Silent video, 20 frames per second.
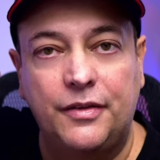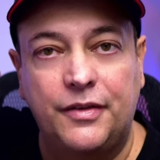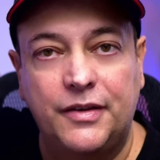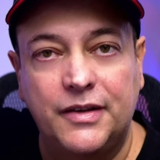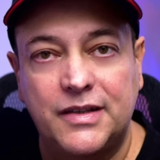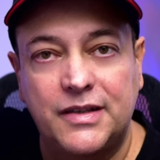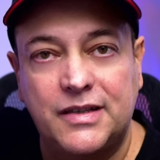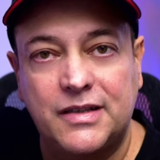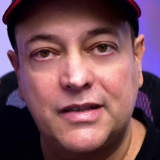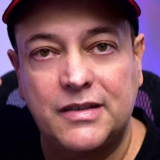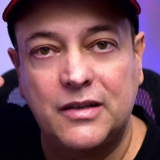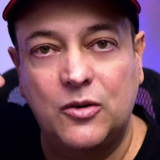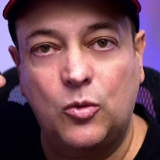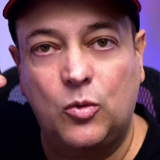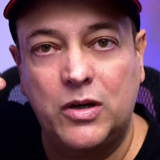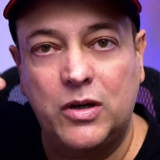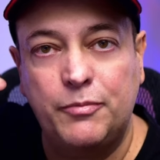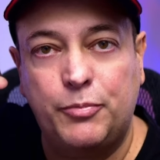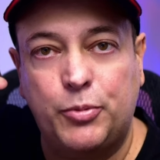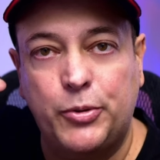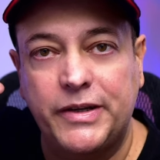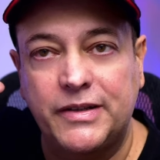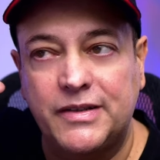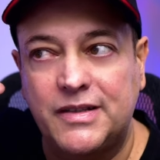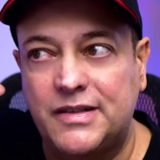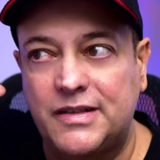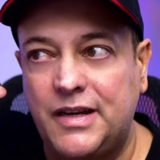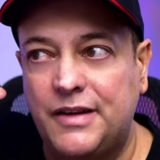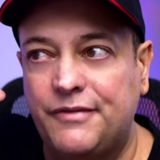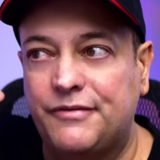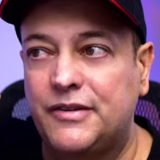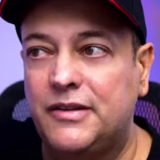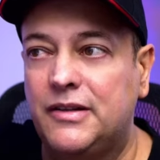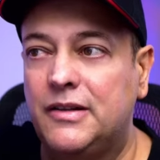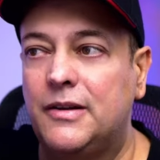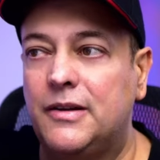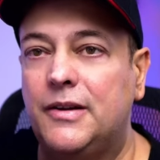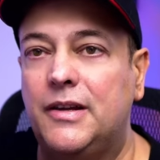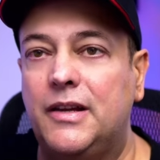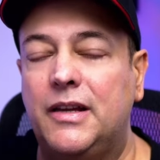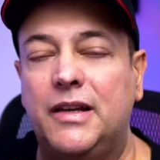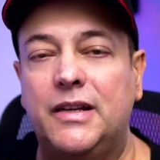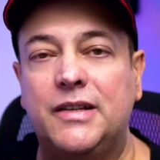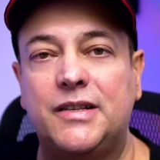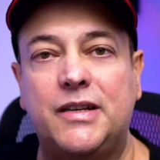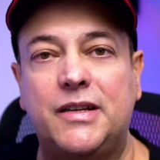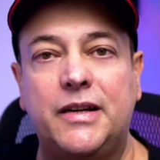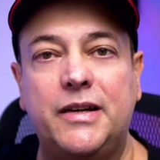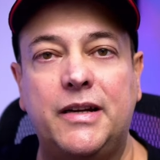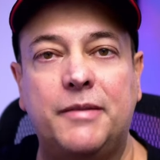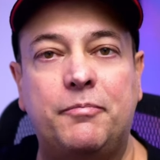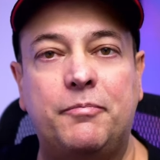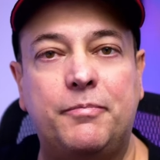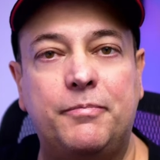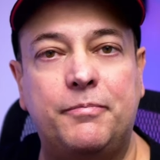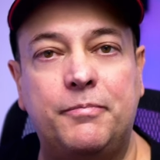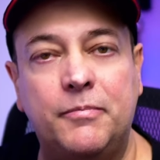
this 1.7 is going to